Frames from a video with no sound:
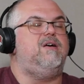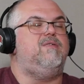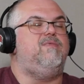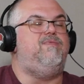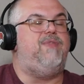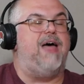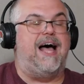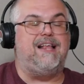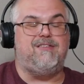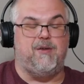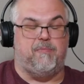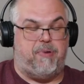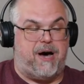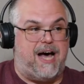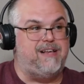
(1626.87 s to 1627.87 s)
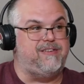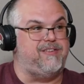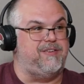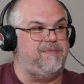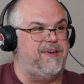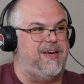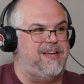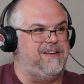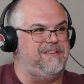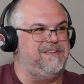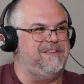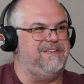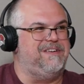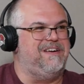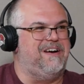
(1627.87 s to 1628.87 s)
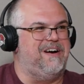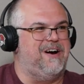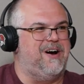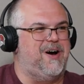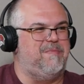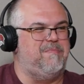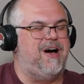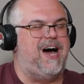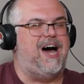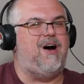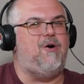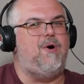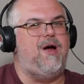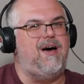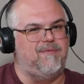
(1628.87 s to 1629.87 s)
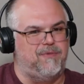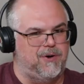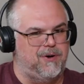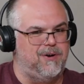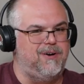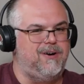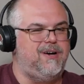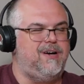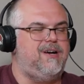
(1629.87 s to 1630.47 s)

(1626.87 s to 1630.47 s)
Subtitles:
That's the positive end. However,